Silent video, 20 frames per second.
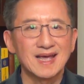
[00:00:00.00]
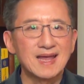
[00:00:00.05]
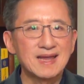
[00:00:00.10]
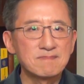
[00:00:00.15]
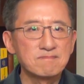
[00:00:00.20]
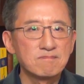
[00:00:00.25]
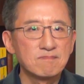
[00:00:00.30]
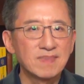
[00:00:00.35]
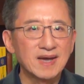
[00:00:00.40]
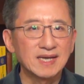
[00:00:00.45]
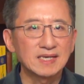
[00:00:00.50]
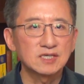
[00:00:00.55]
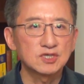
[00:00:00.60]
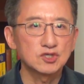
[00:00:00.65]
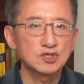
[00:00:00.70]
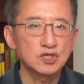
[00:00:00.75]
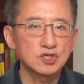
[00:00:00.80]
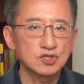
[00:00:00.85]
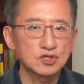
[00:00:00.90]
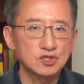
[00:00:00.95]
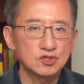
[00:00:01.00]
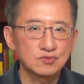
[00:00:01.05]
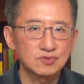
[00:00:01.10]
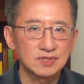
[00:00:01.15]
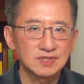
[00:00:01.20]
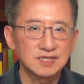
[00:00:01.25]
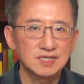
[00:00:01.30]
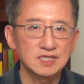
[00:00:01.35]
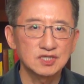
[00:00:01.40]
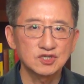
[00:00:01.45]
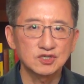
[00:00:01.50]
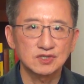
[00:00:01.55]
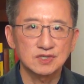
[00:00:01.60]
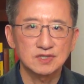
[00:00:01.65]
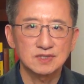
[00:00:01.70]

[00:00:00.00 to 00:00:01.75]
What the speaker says: a major strategic